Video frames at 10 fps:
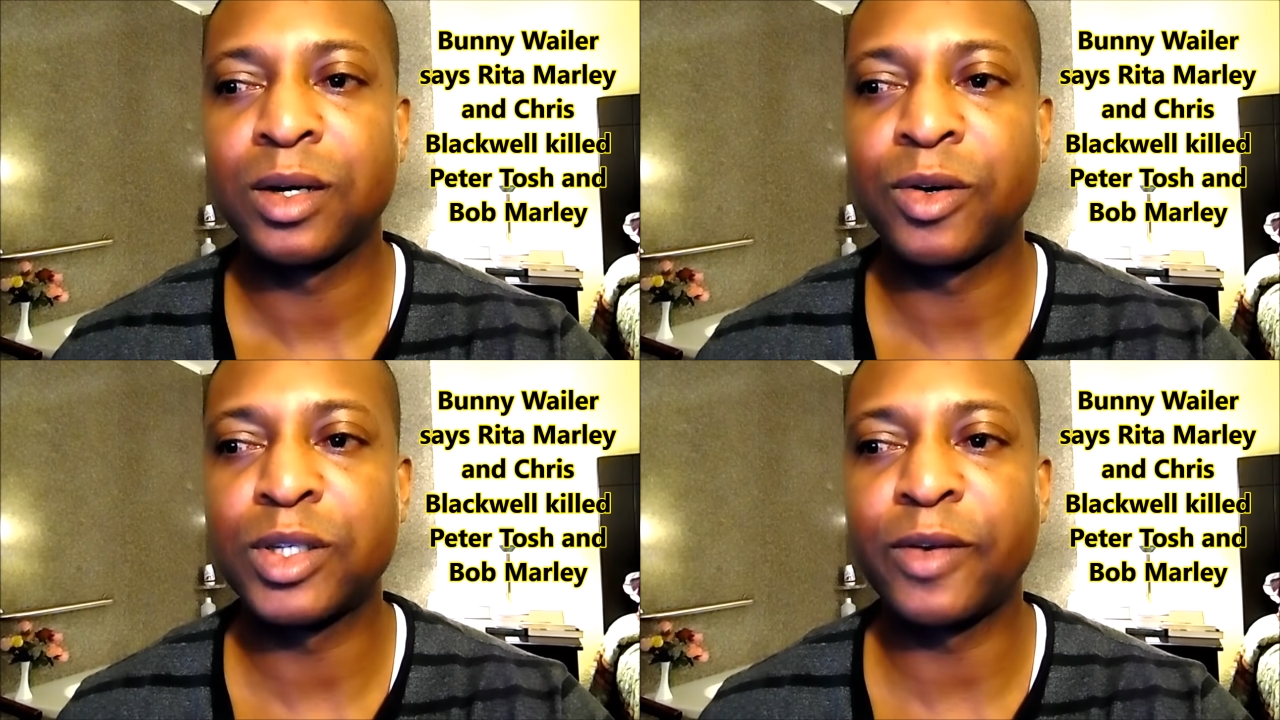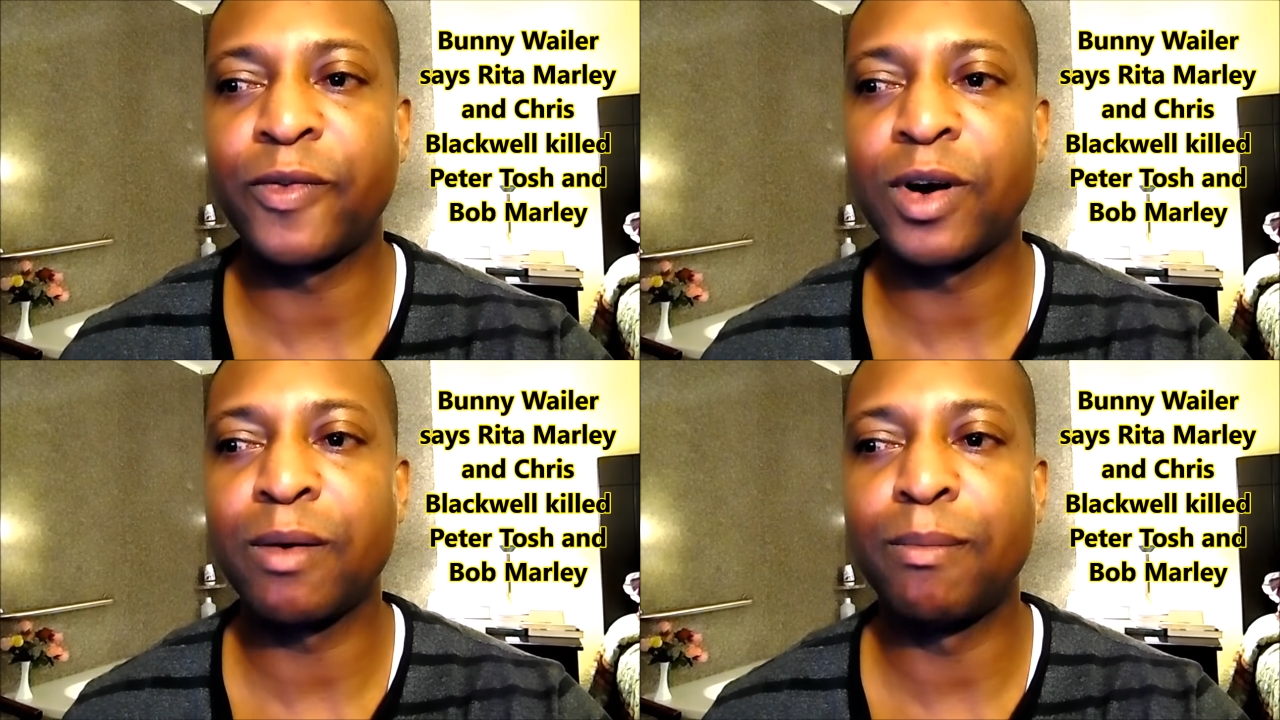
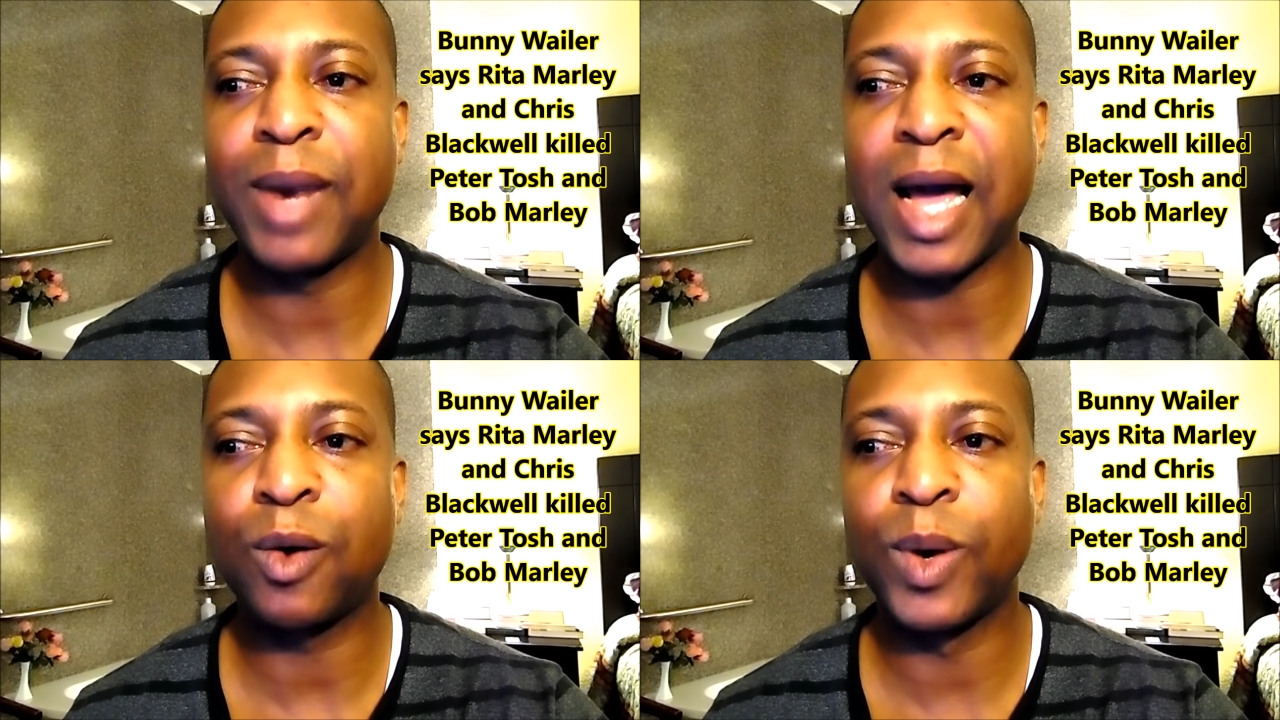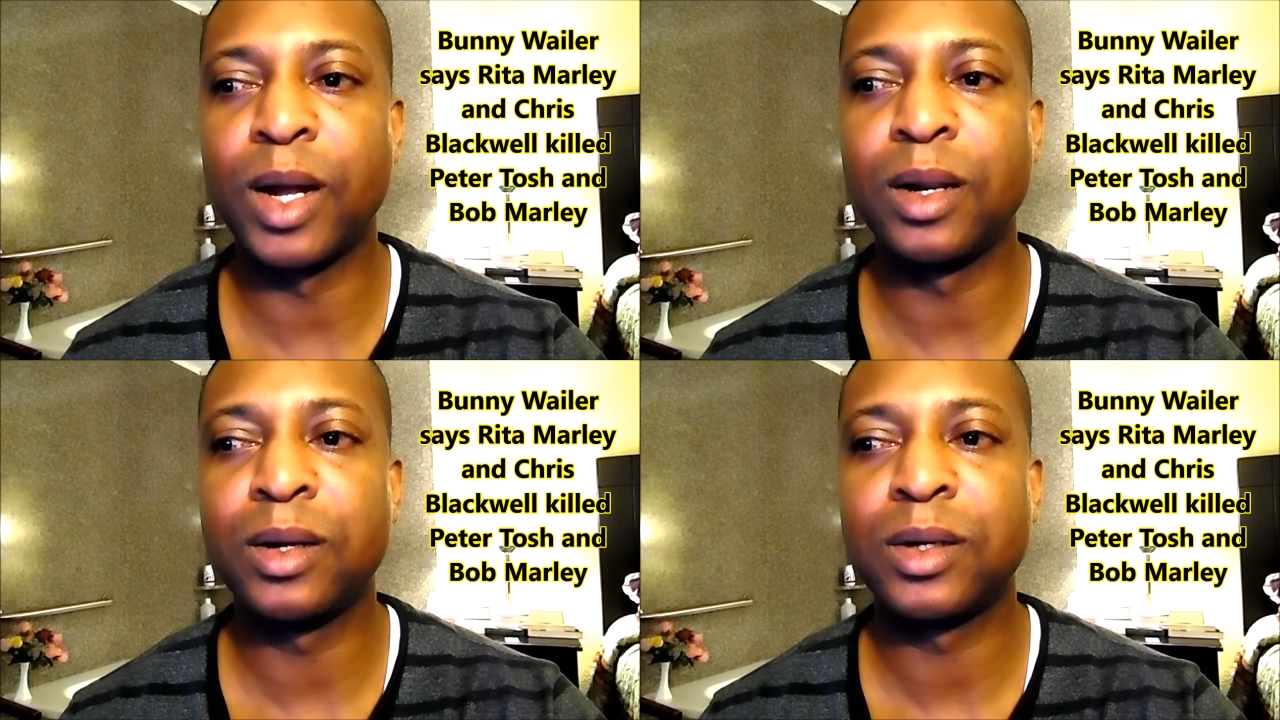Christopher
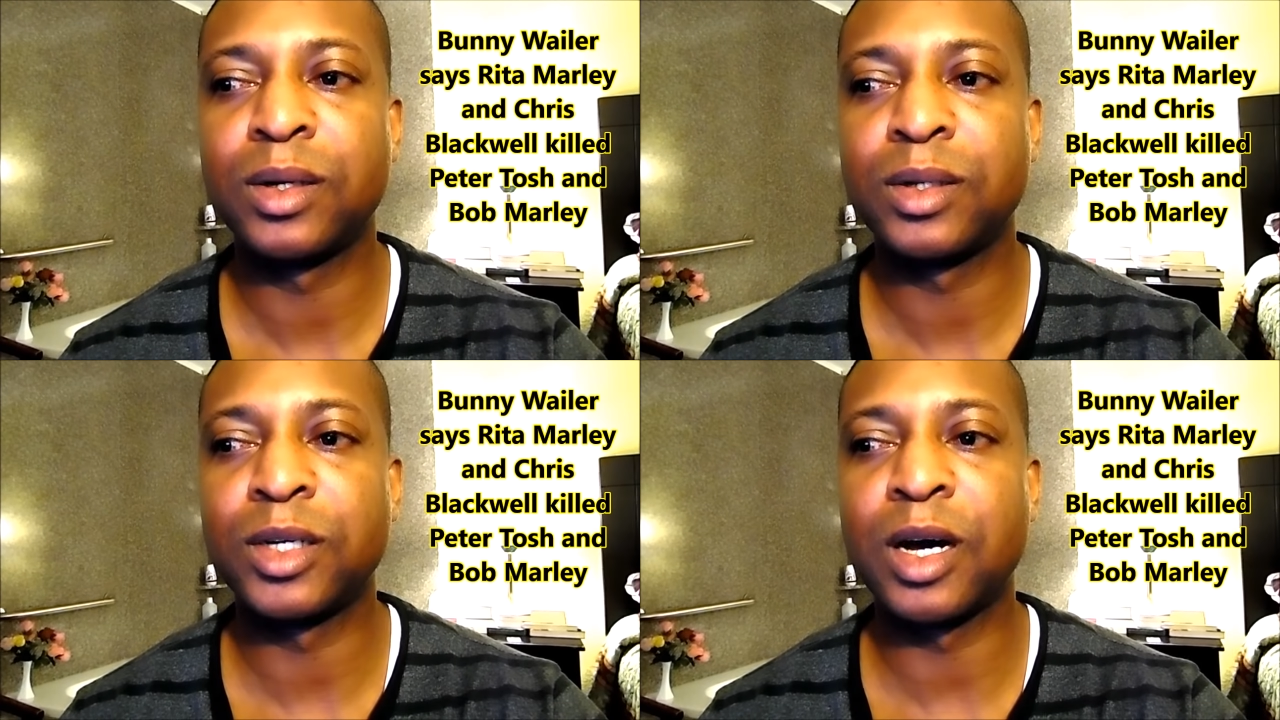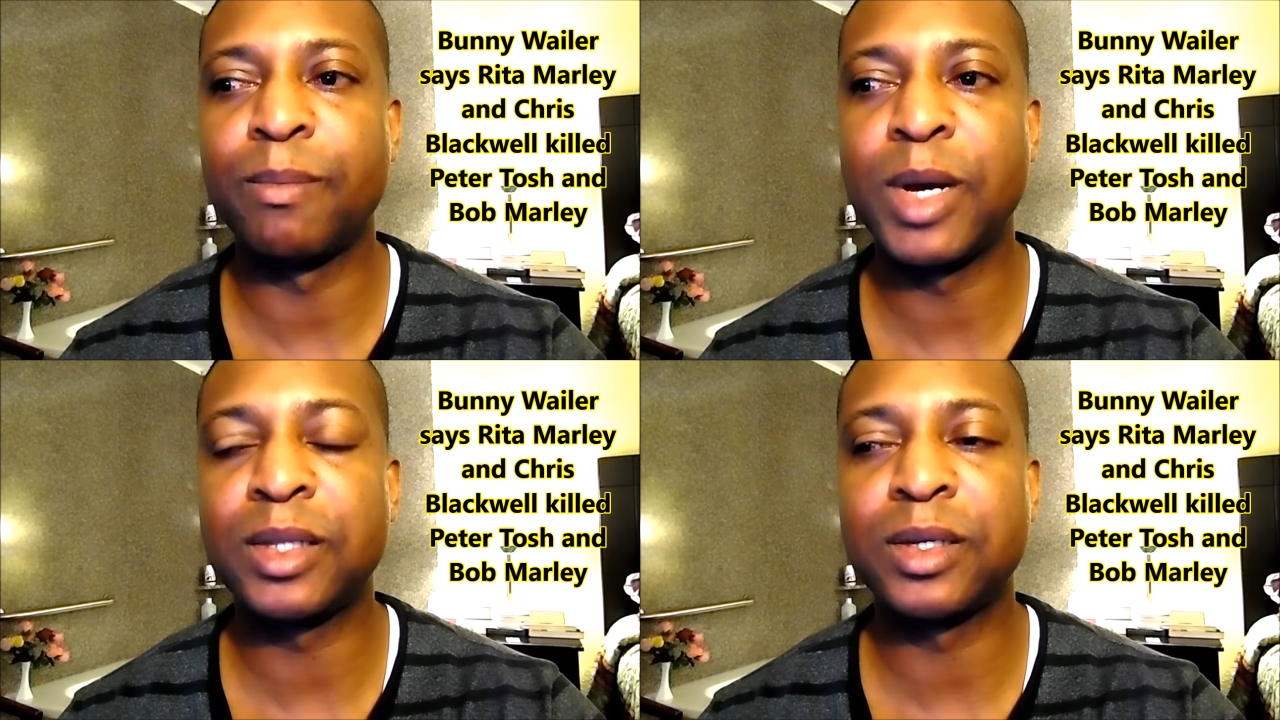Blackwell to
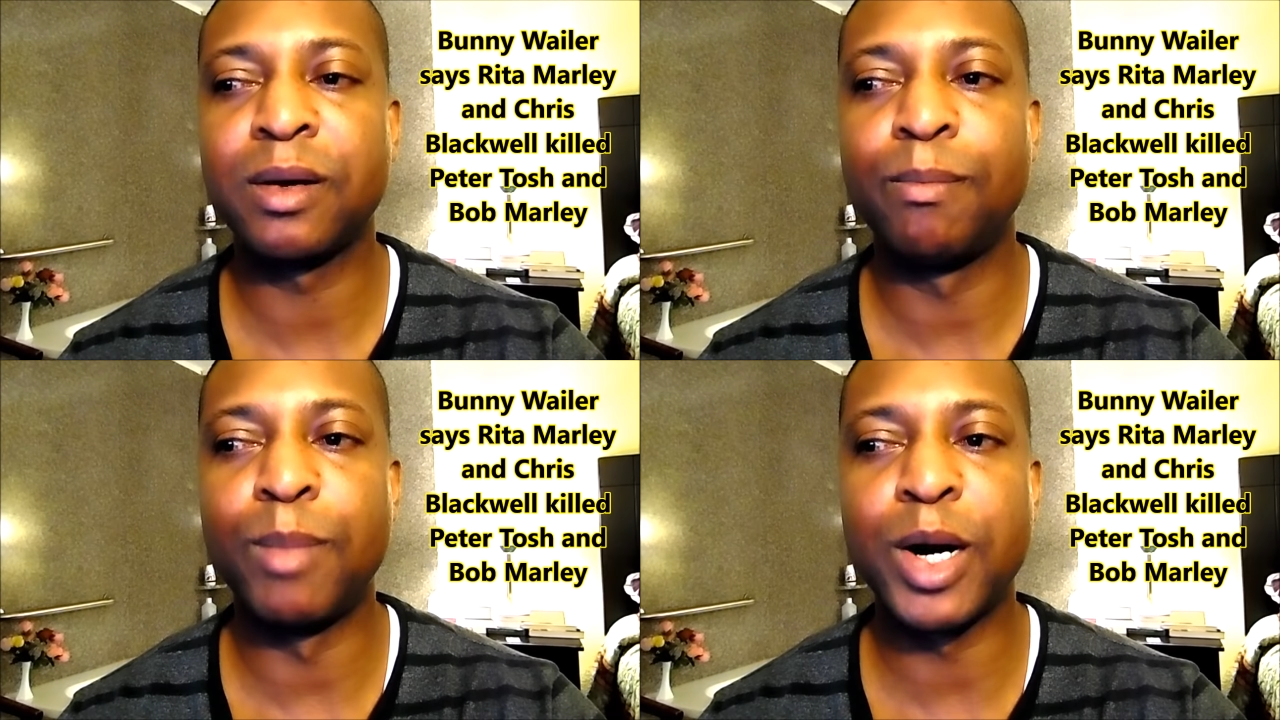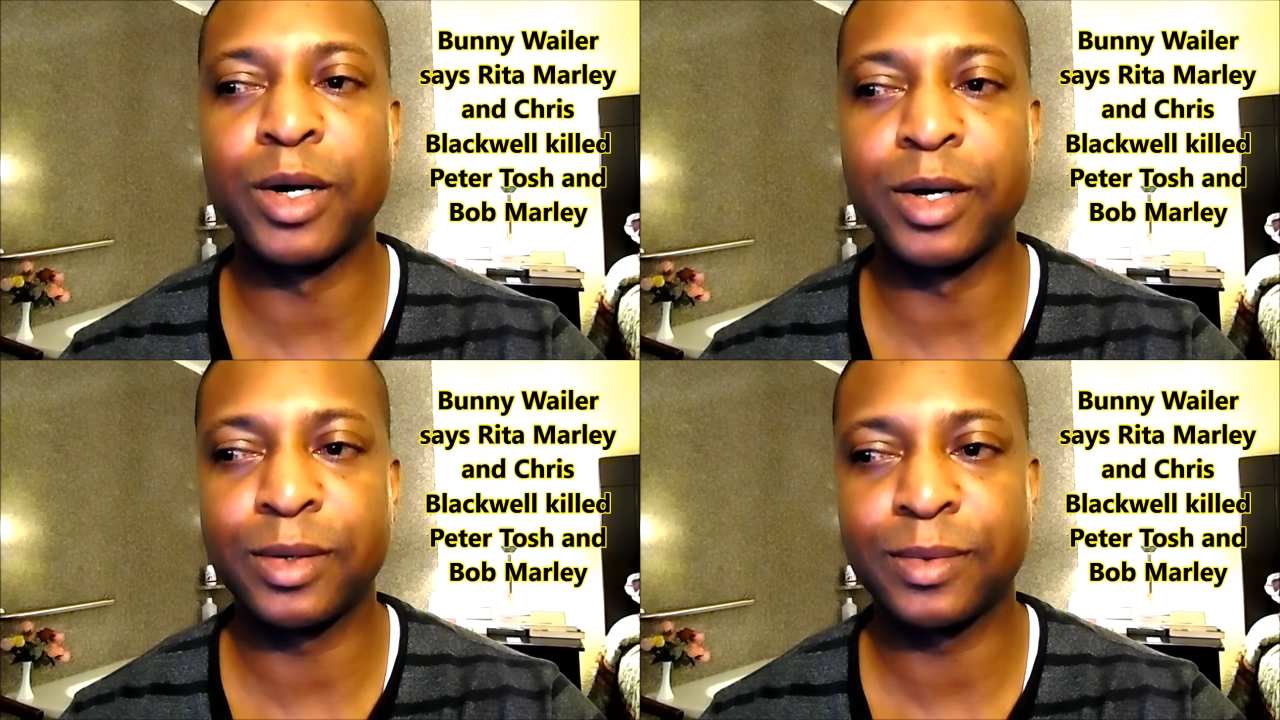commit
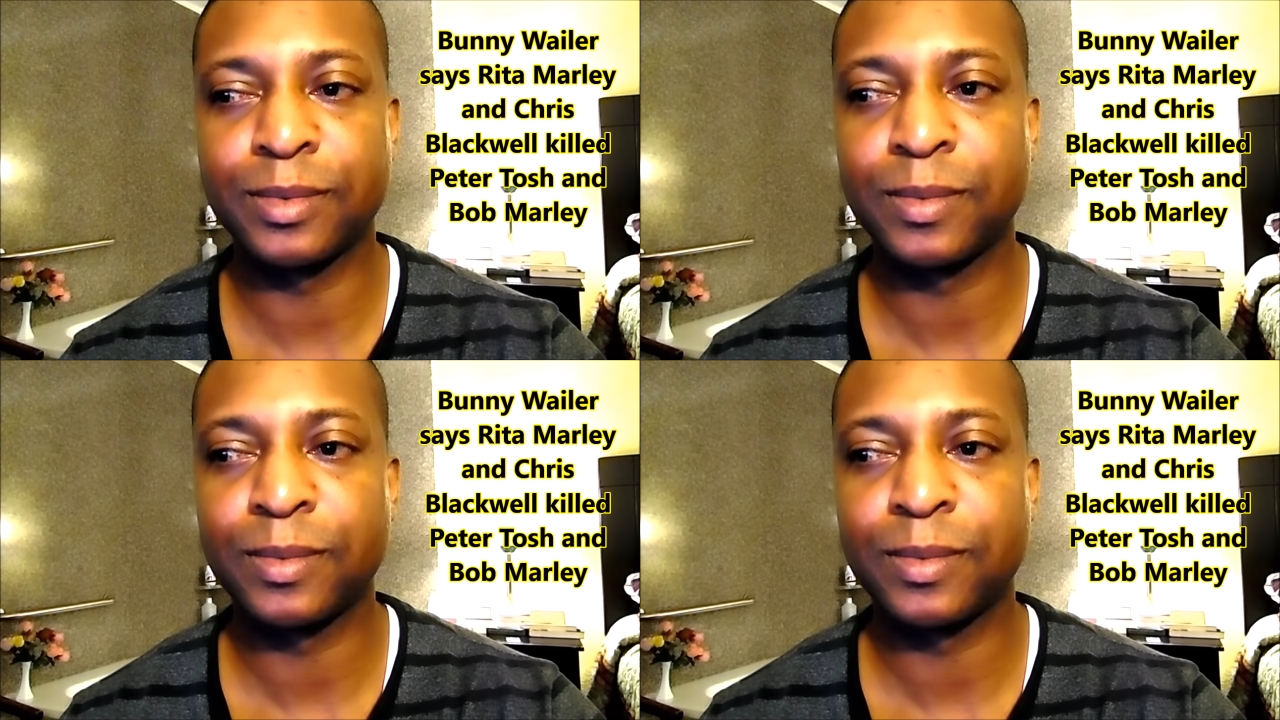murder.